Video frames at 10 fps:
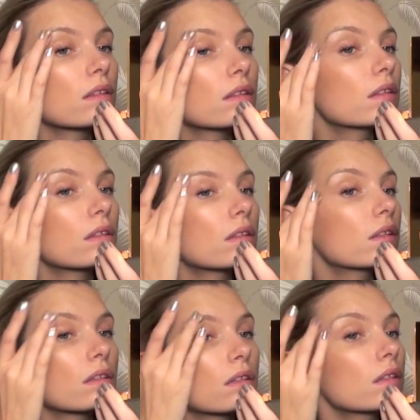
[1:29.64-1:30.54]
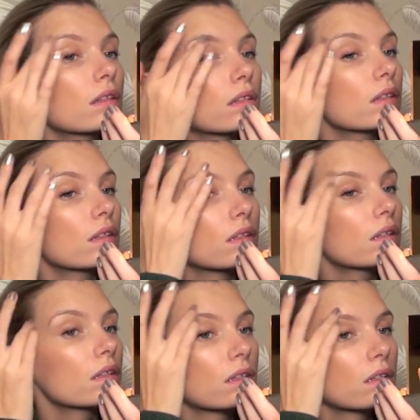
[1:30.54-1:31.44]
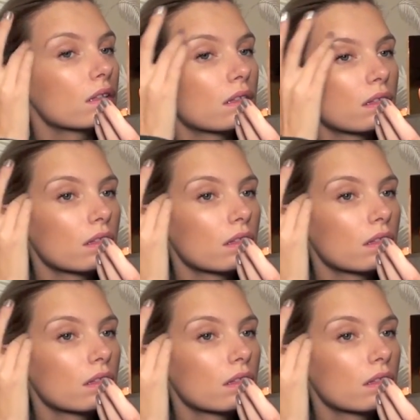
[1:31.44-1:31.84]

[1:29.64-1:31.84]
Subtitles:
Nothing is said.